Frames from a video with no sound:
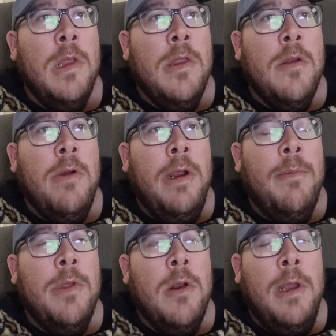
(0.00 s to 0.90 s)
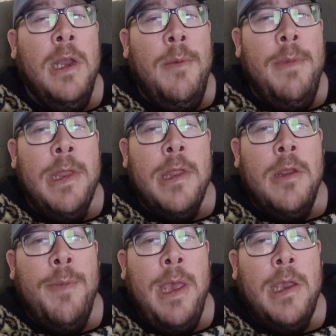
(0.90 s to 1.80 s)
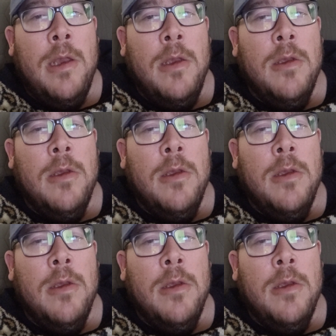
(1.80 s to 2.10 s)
This is great. I'm totally going to miss the pick.